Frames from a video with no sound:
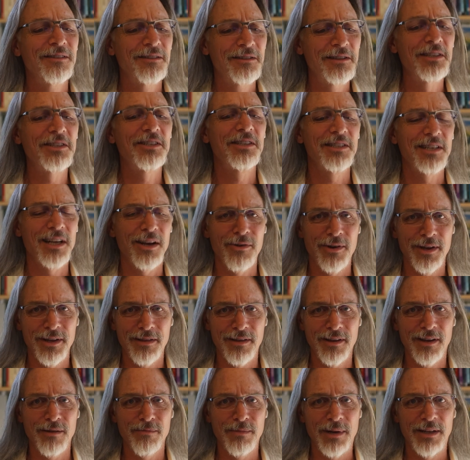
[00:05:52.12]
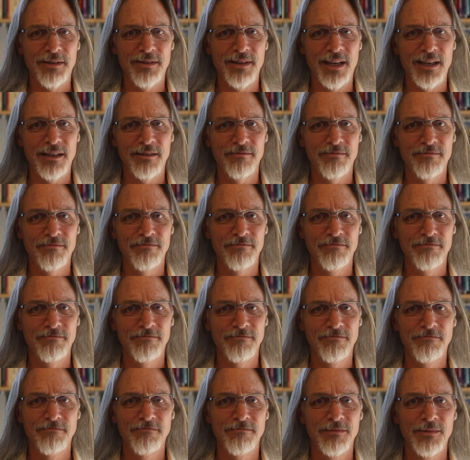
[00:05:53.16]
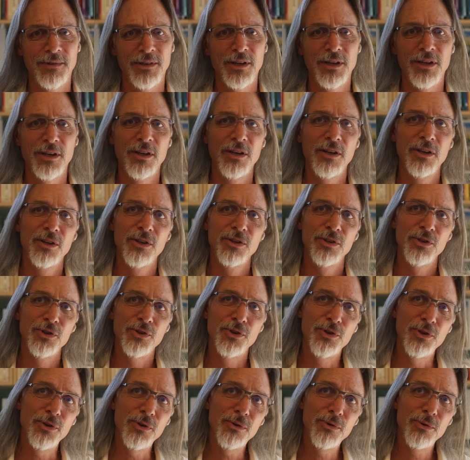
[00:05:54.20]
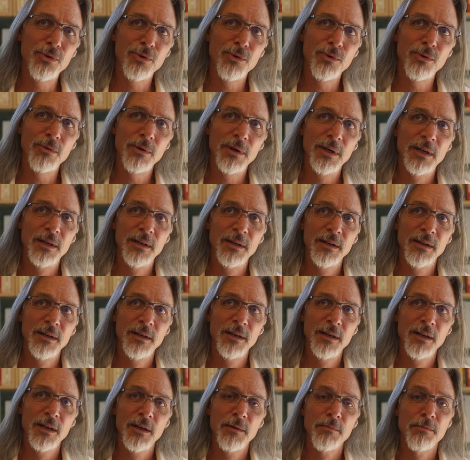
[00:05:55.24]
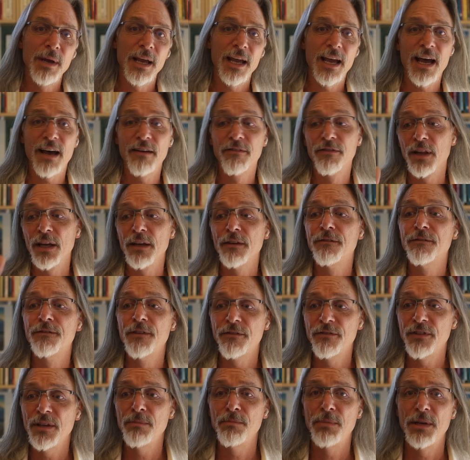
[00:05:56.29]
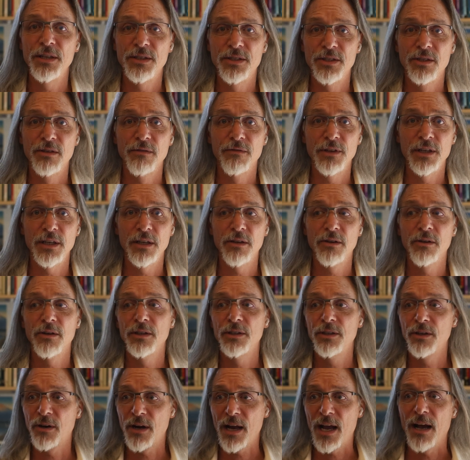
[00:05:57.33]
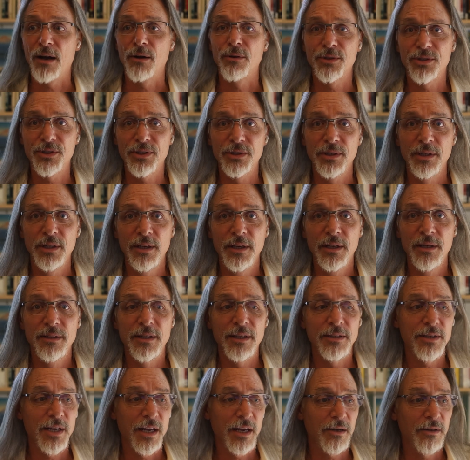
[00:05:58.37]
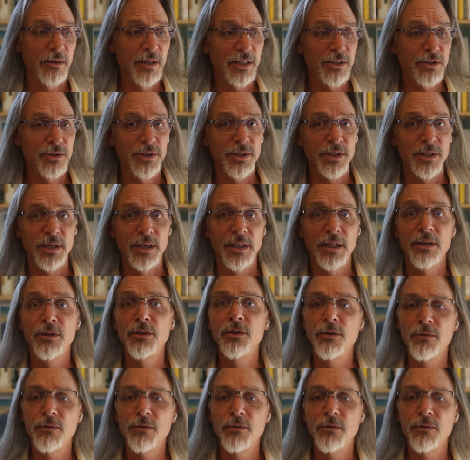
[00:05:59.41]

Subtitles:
This is how I think about that. You may have like 50 pieces of gear in your house that take electricity, and